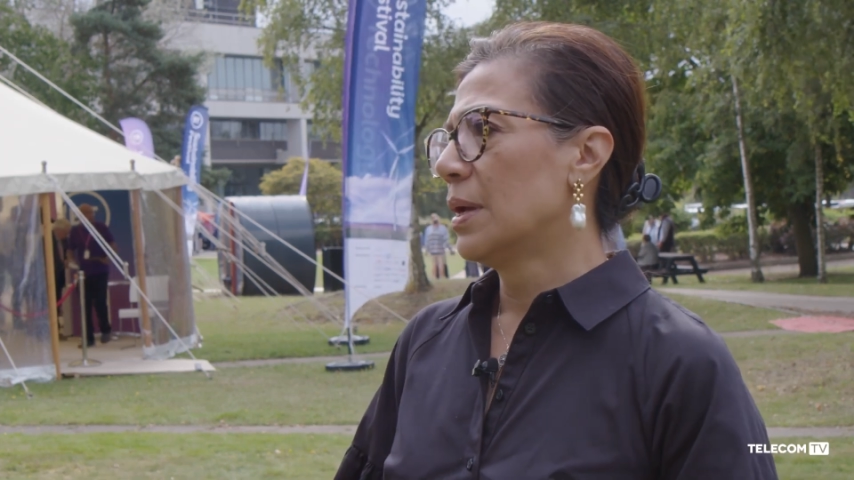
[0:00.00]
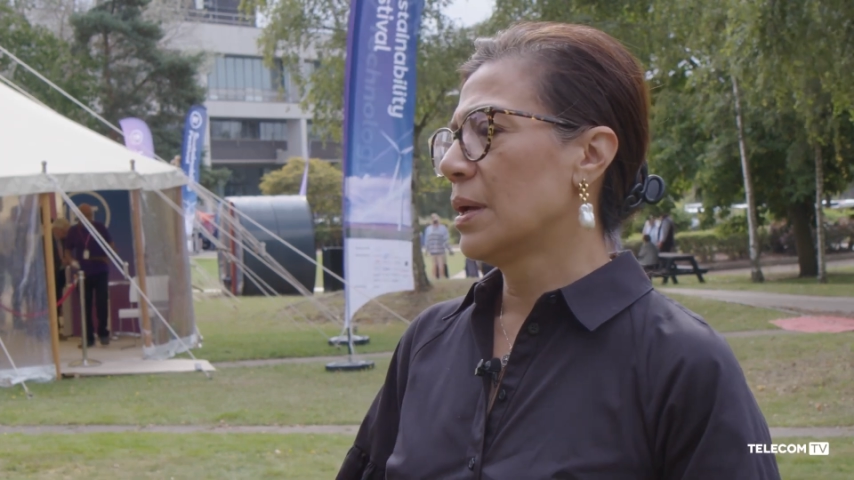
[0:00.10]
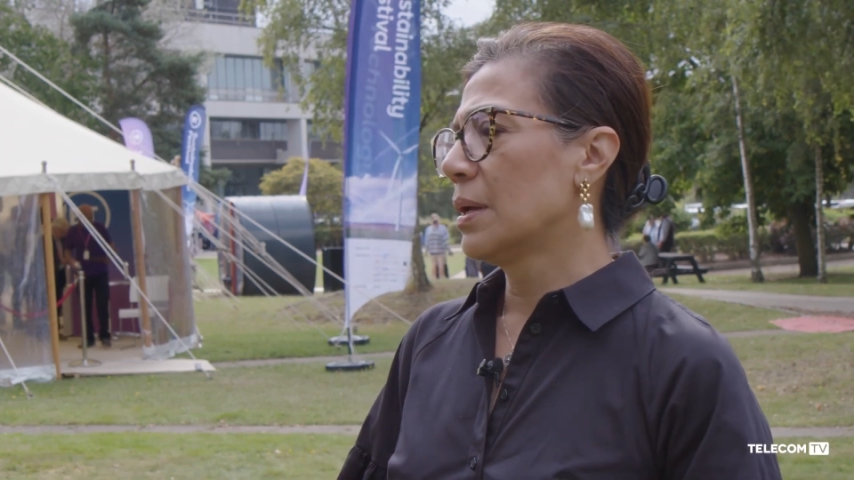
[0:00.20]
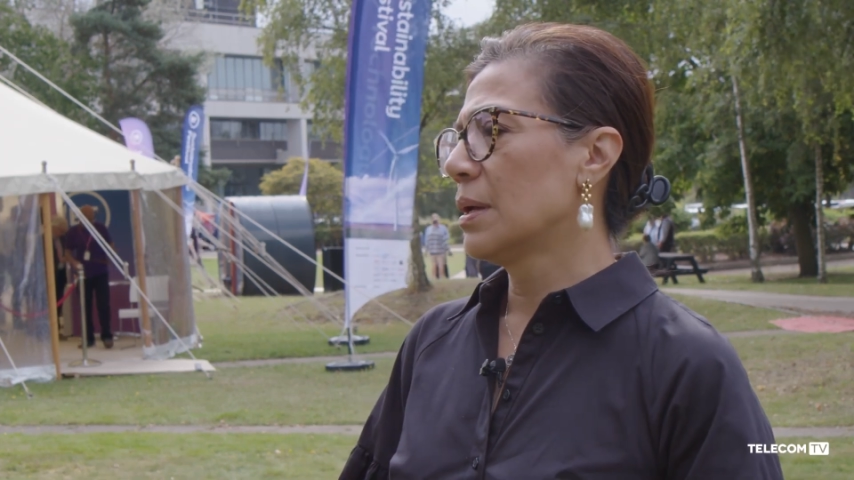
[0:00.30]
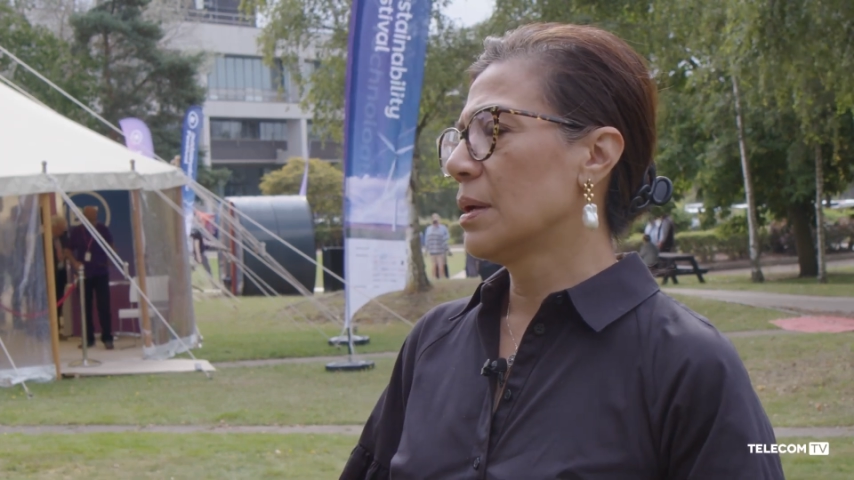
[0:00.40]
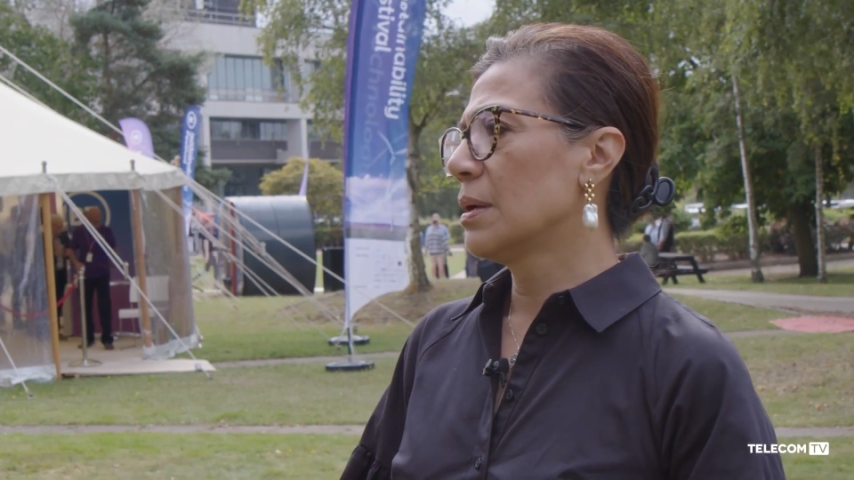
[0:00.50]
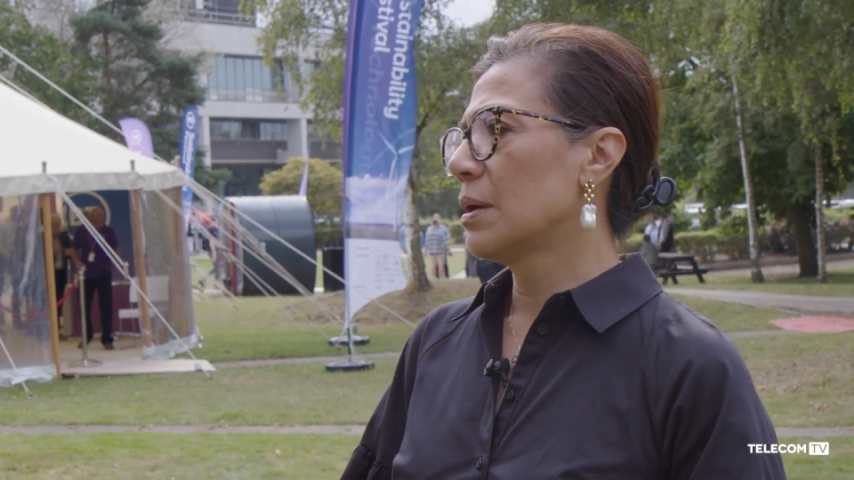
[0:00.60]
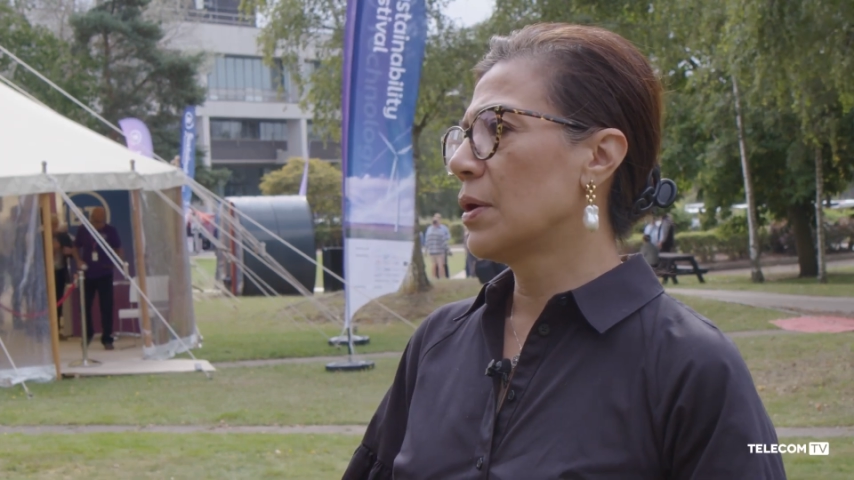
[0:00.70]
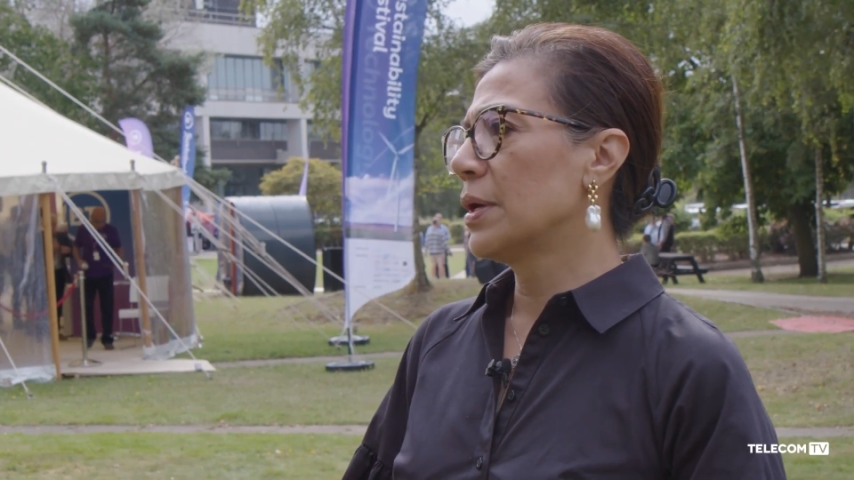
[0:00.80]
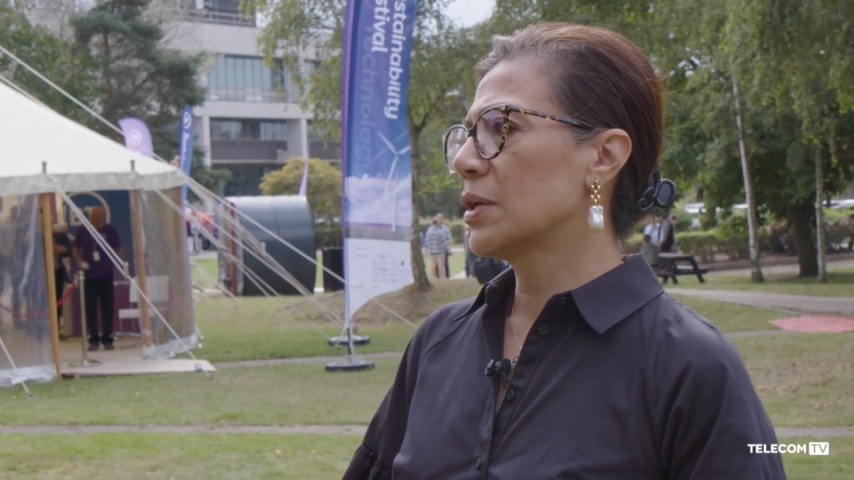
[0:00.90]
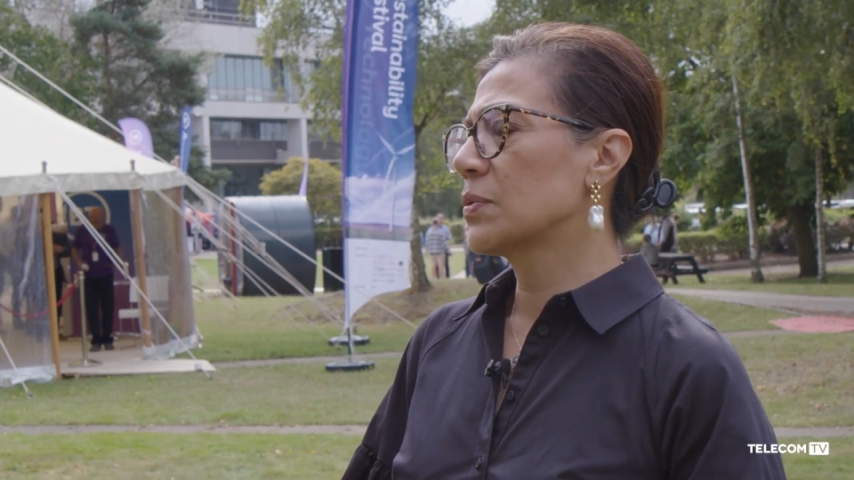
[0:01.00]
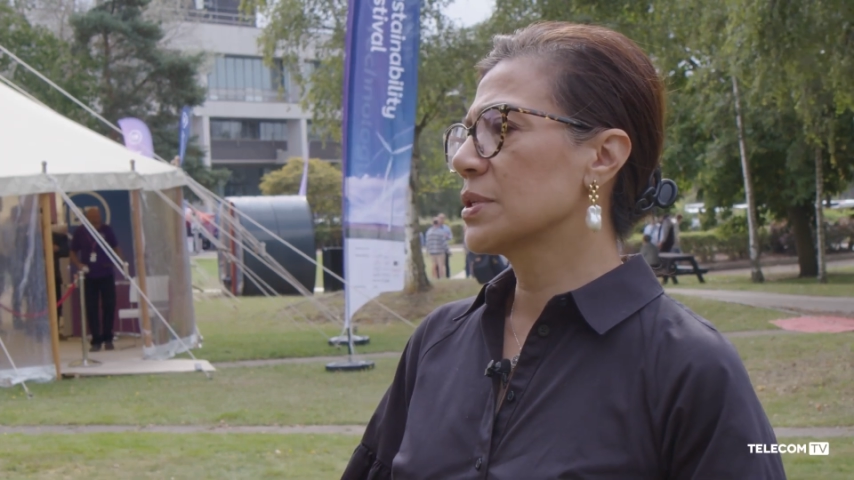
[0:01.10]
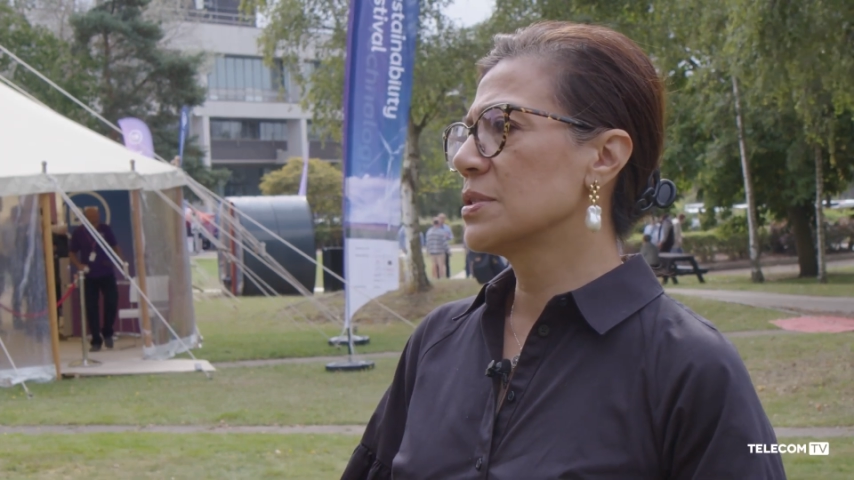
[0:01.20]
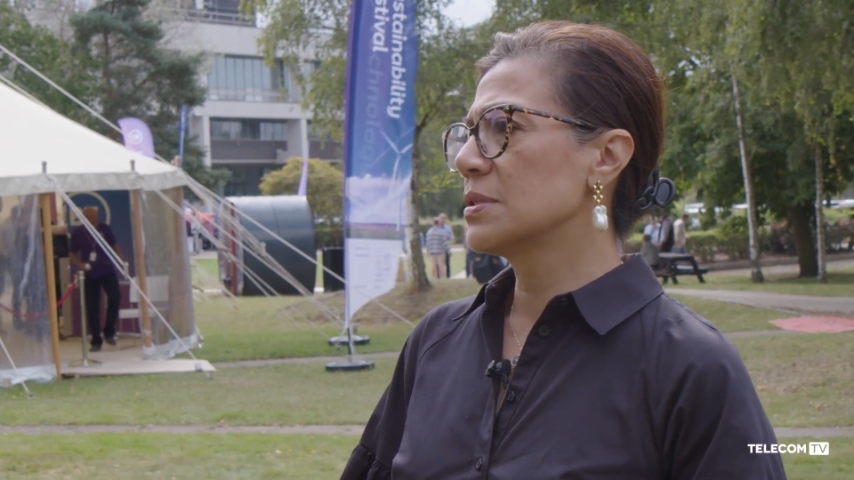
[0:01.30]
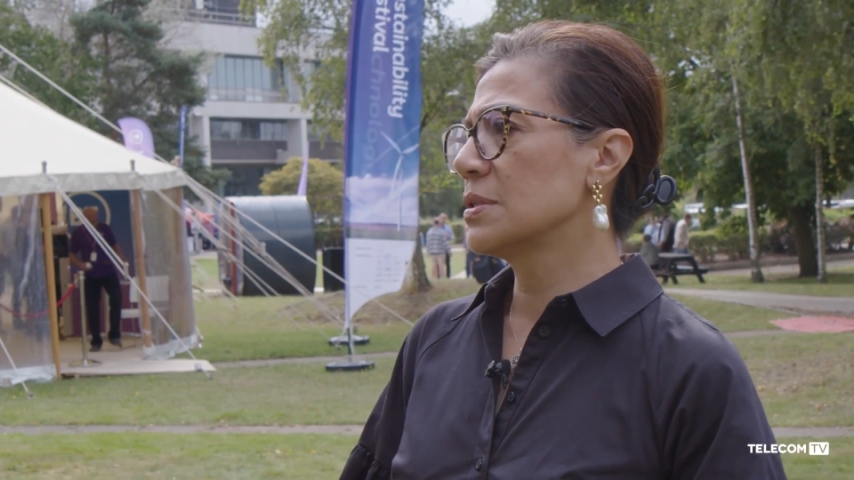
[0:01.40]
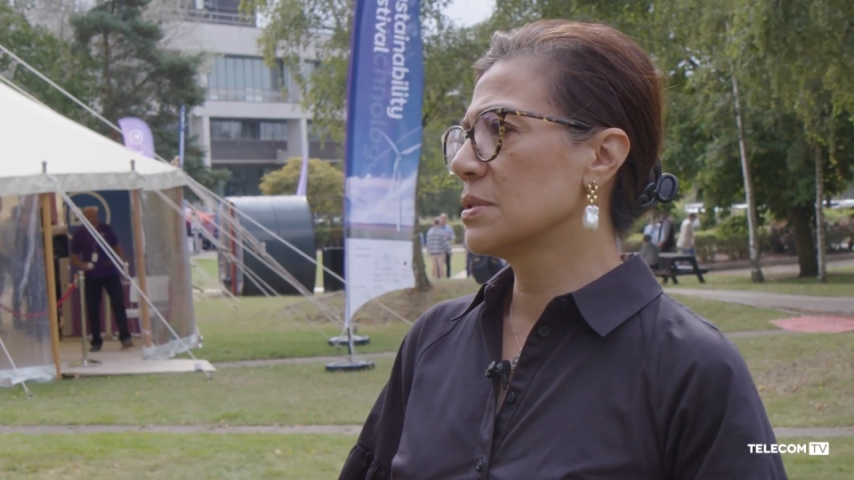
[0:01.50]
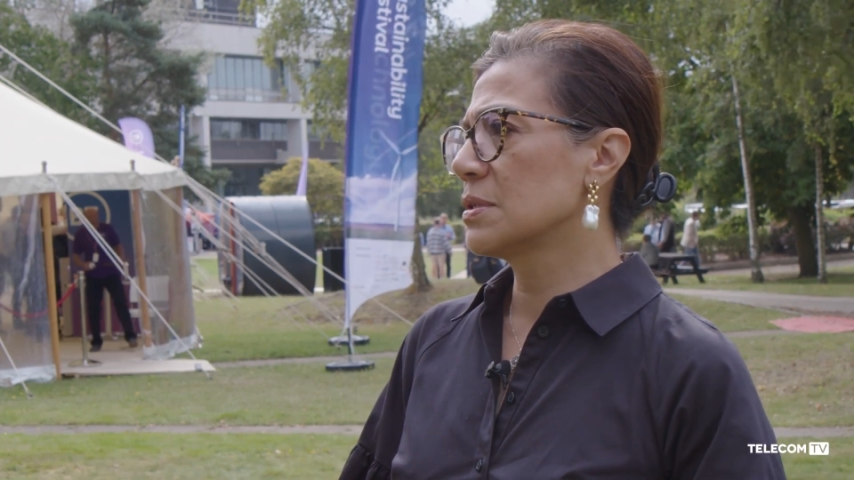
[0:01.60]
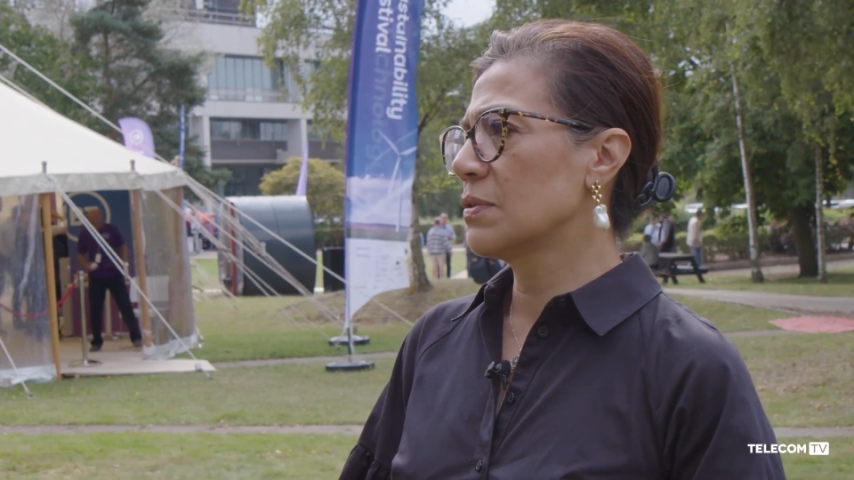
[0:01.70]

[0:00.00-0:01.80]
Uh, our network consists